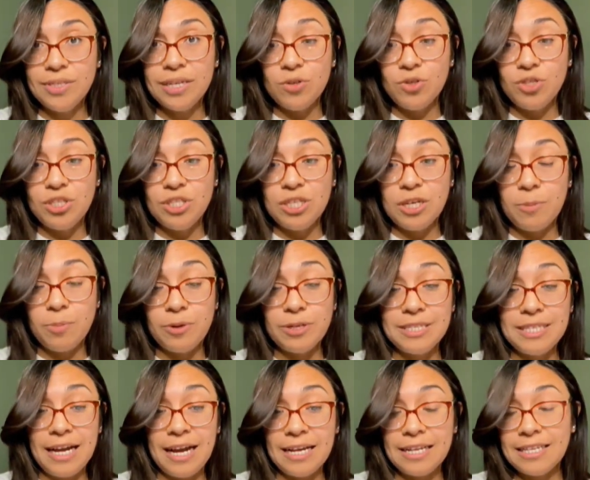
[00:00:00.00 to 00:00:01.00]
So she's going to
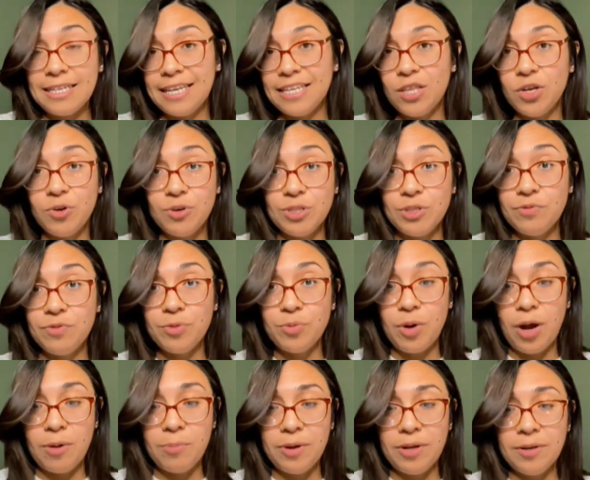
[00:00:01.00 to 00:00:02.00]
protect like the Christopher
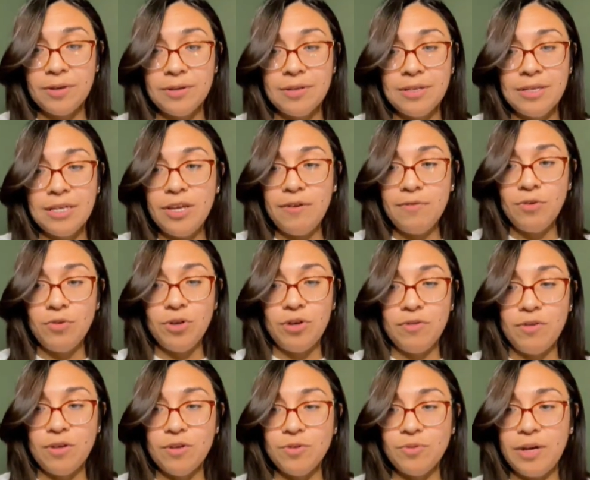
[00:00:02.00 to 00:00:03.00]
Robin. I have 3 of
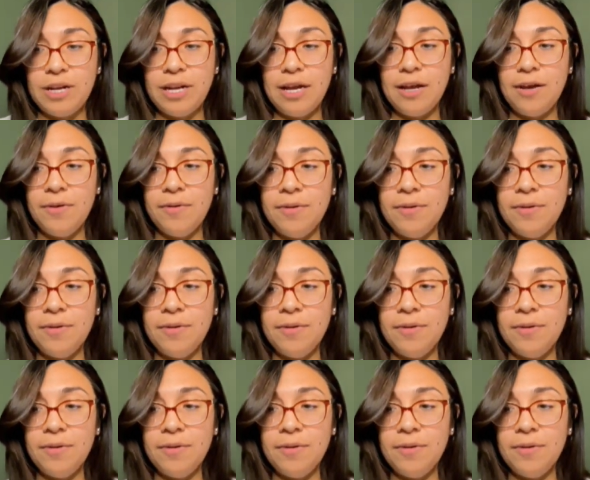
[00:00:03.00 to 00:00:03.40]
those right now.